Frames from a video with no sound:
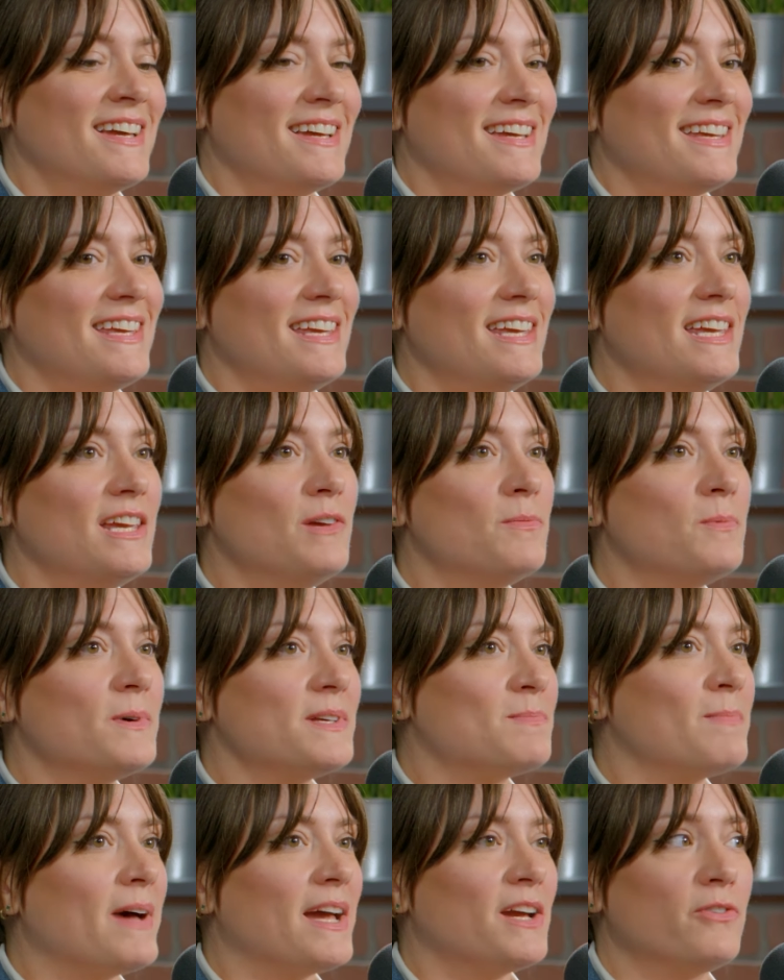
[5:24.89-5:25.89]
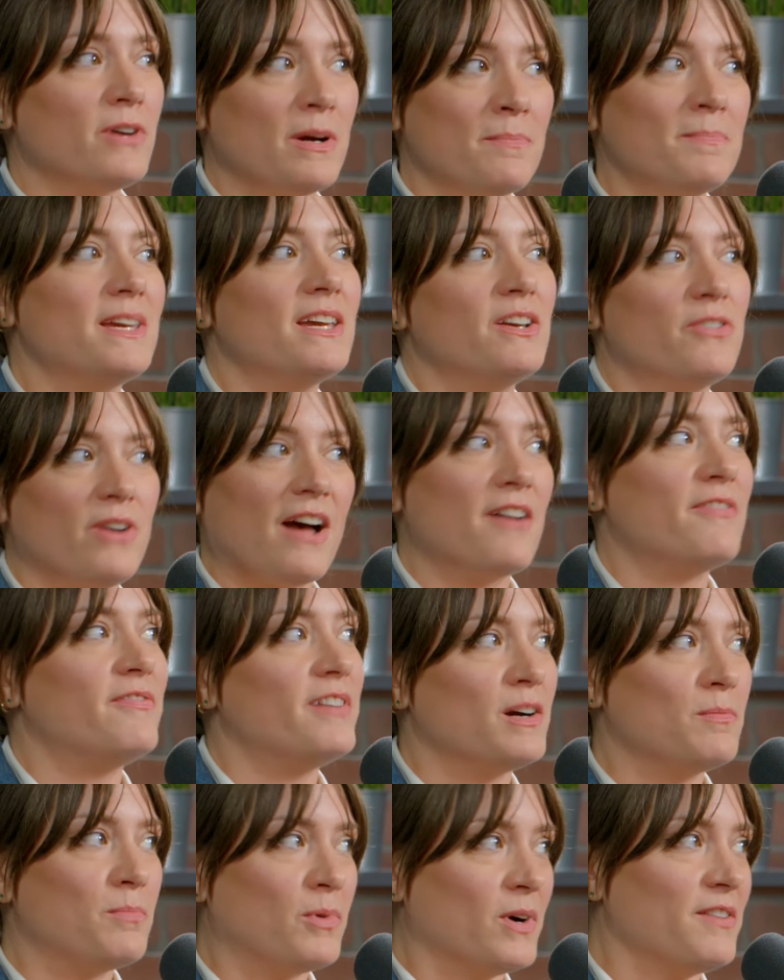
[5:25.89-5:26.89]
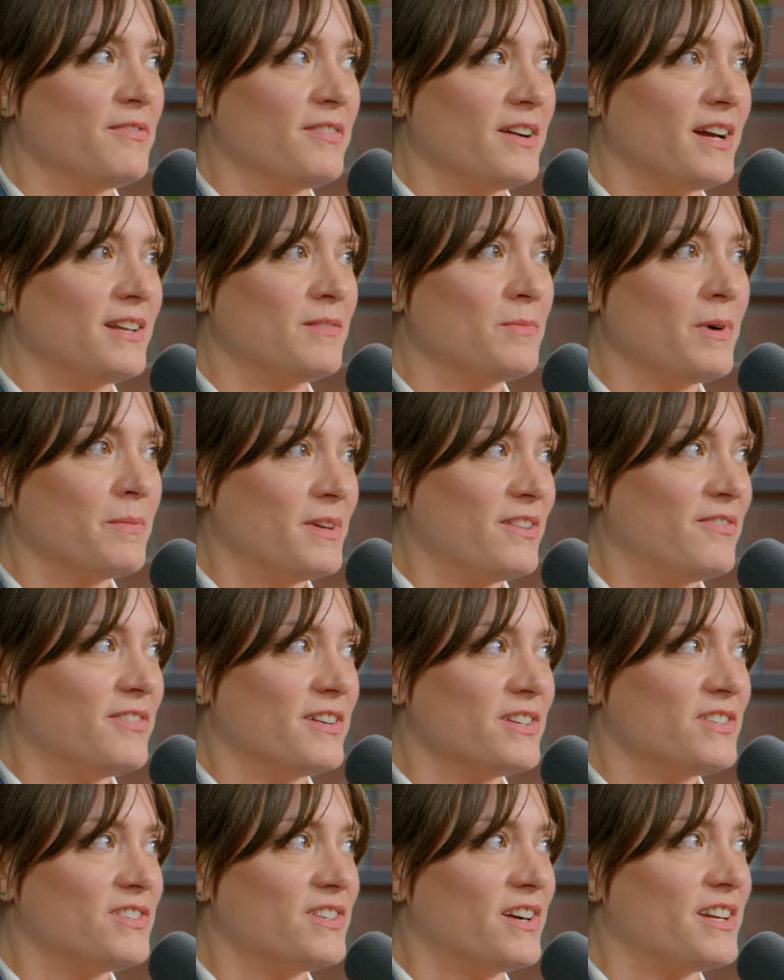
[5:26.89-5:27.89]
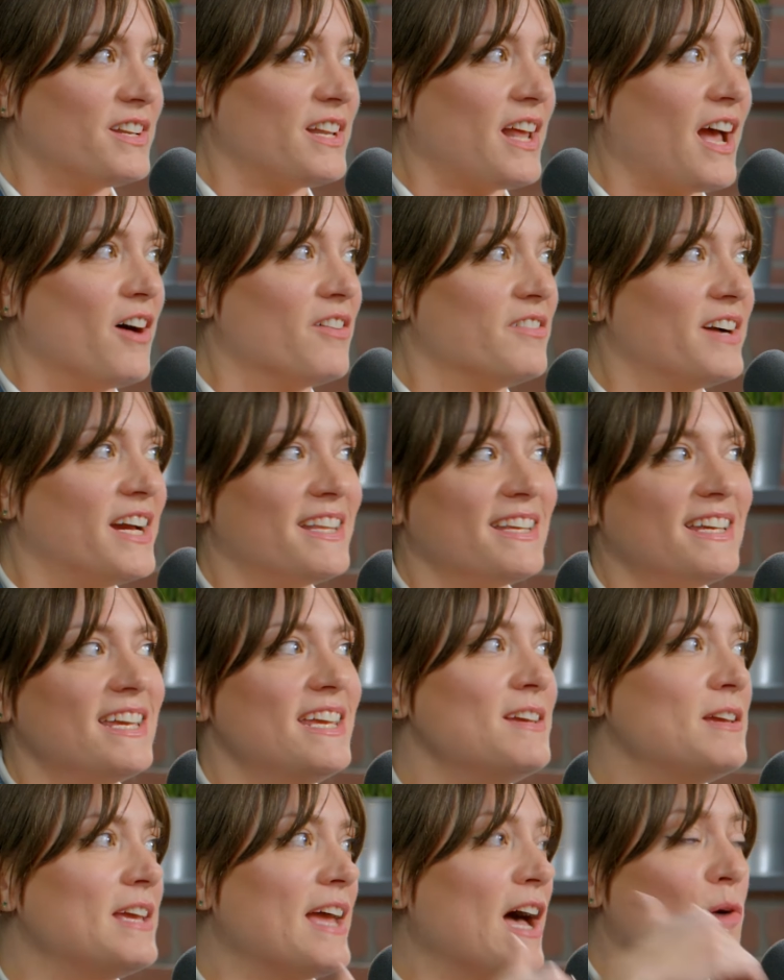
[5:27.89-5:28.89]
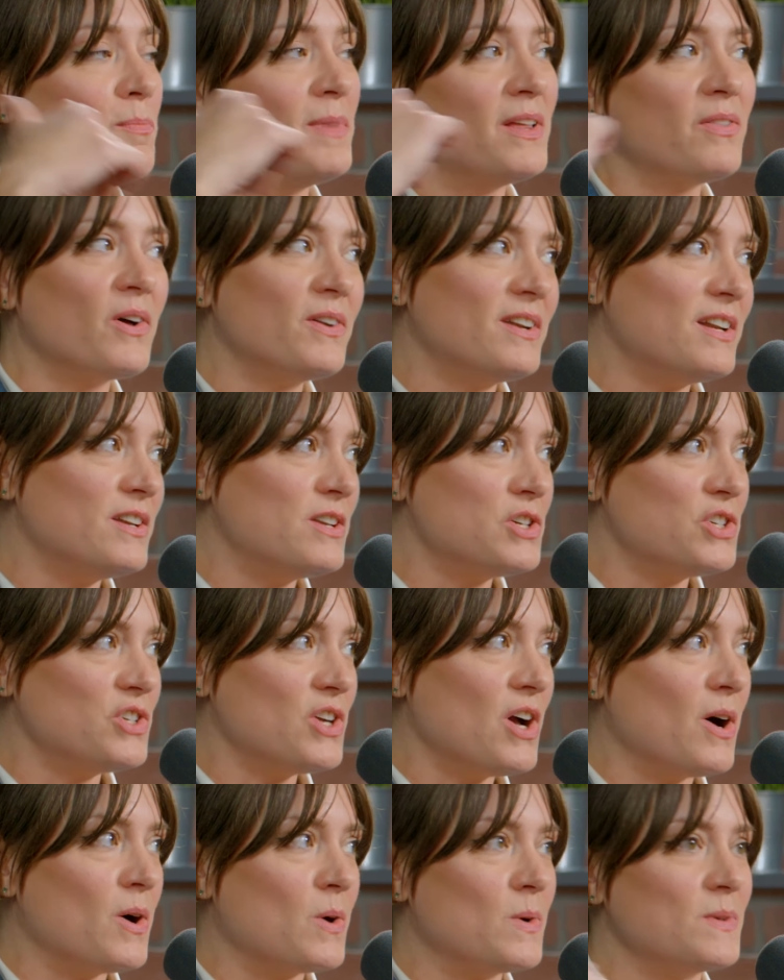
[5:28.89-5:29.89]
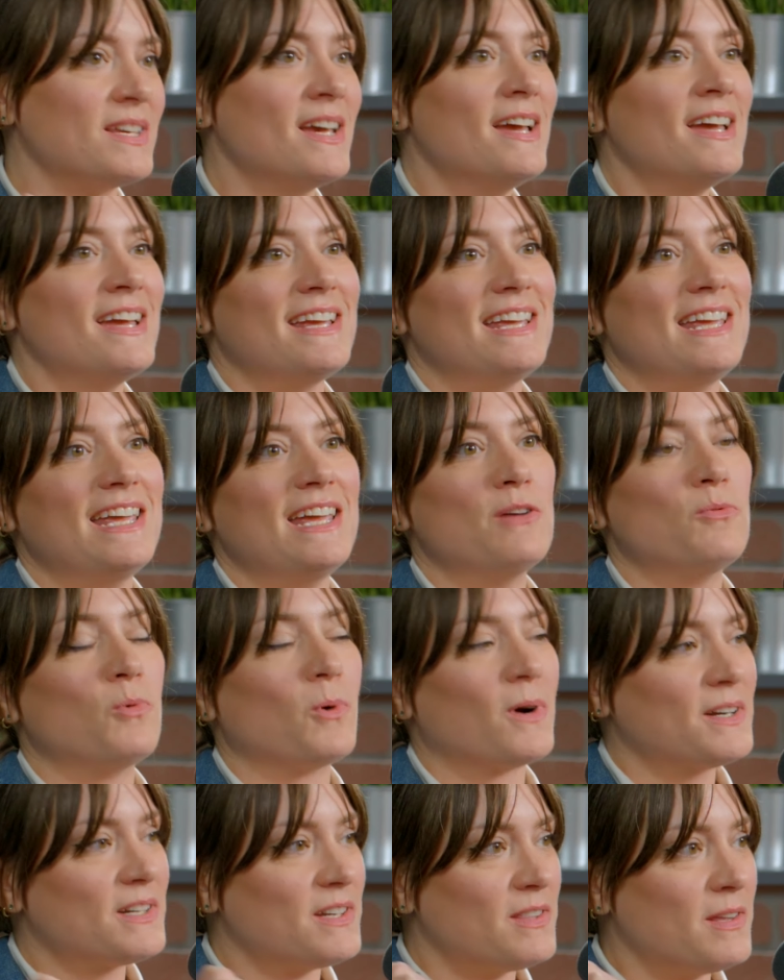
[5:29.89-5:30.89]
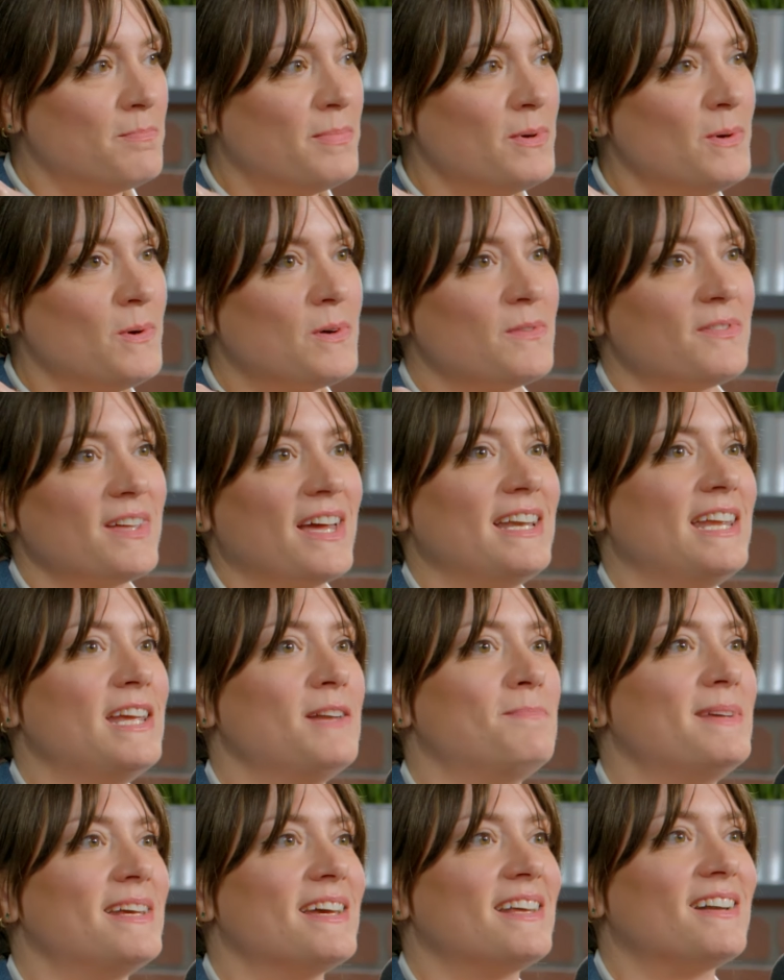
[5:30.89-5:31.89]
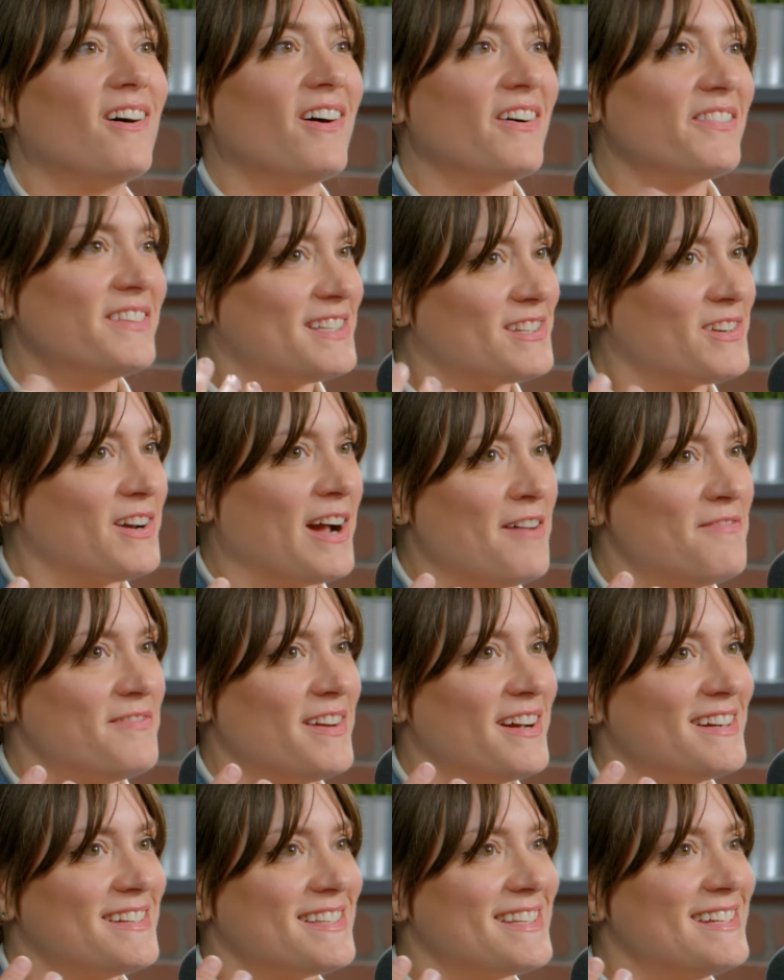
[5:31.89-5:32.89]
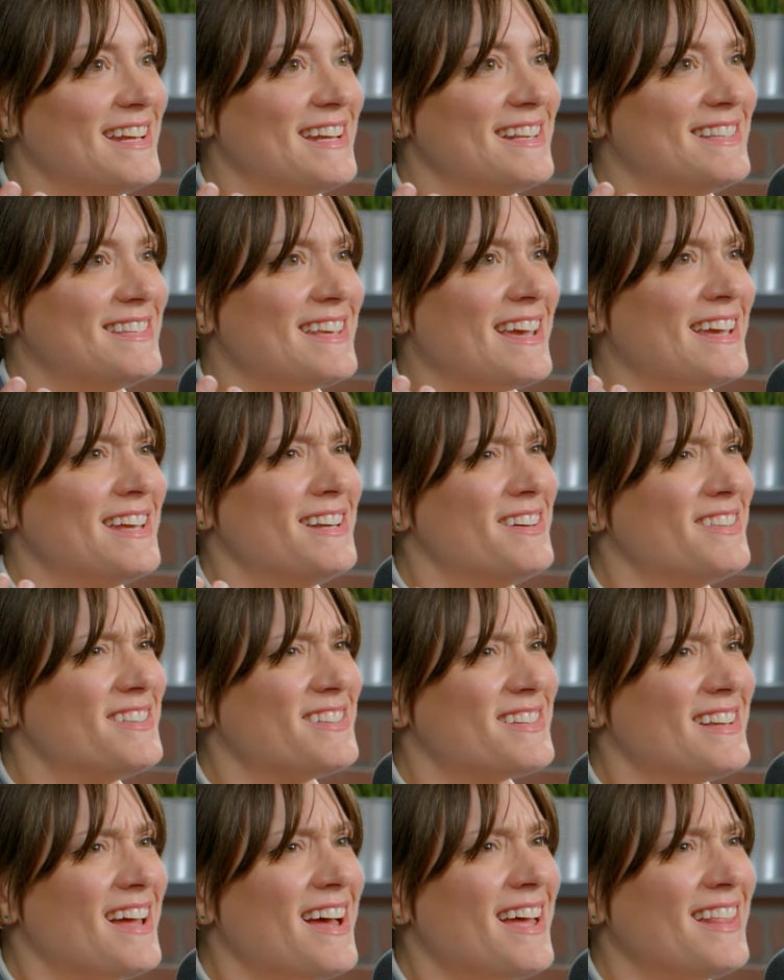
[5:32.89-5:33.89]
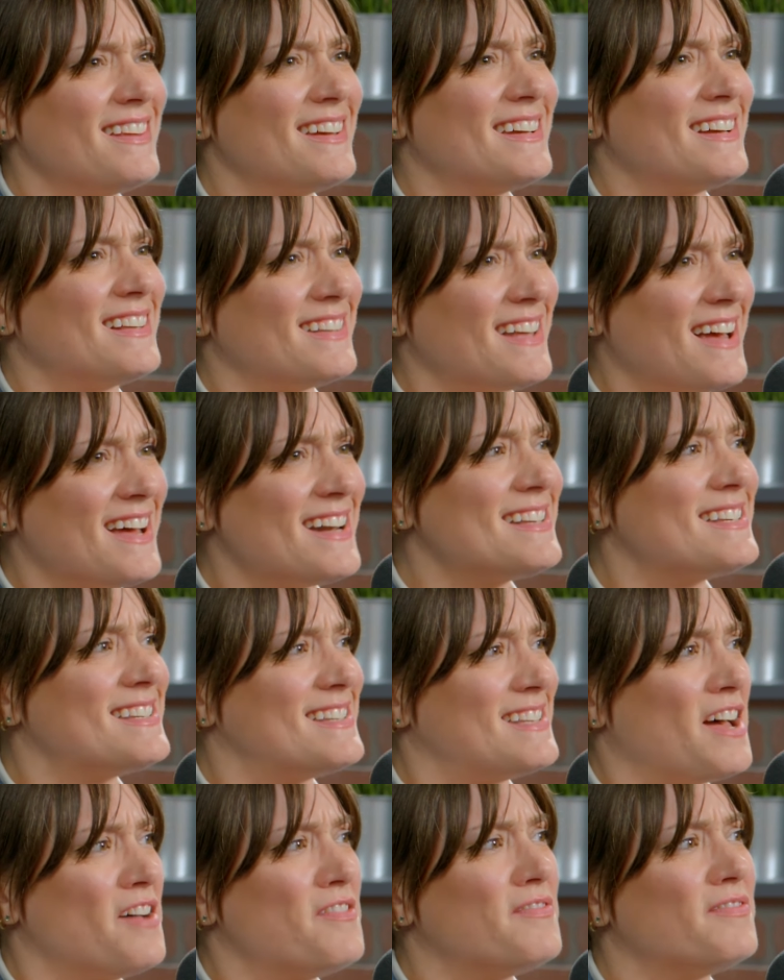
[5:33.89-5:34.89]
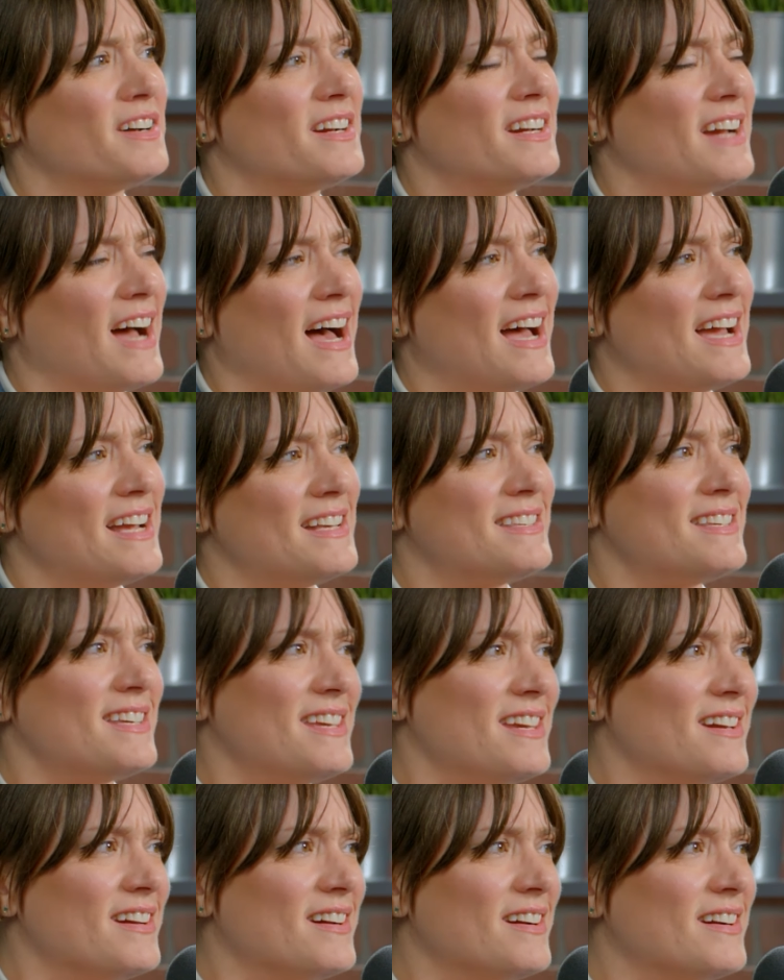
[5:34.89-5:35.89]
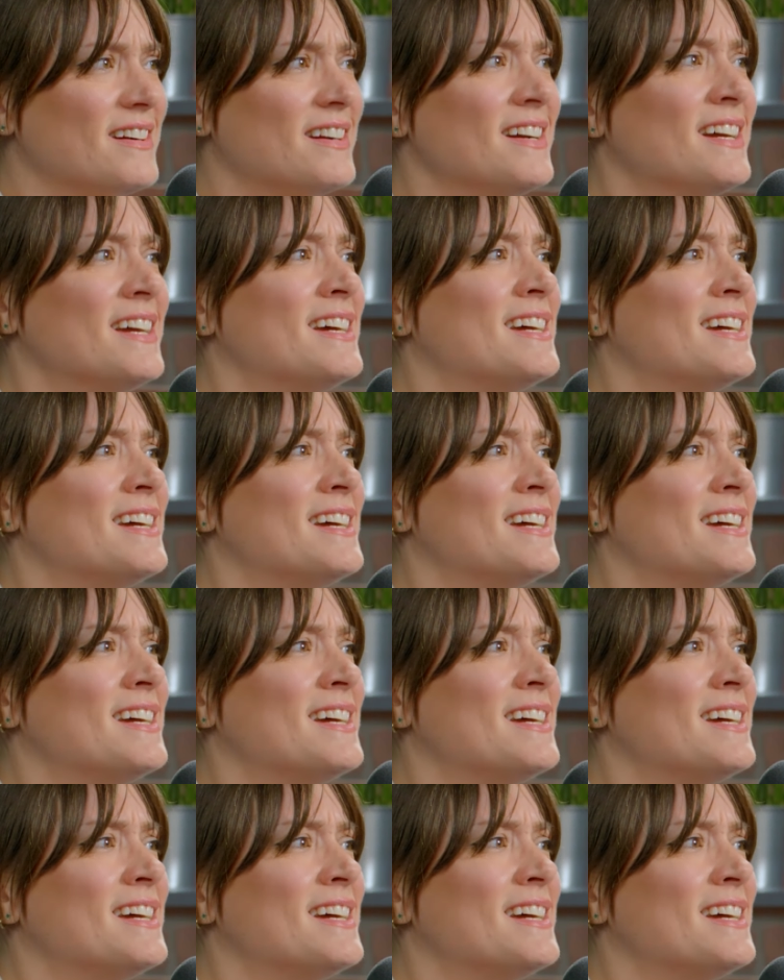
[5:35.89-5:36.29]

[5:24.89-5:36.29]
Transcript: He was my grumpy craft fair boyfriend when we first started out, right? Like he helped me load into shows. He worked the booth and he'd be at all these craft fairs and he'd say, there's not like a lot of stuff for guys here.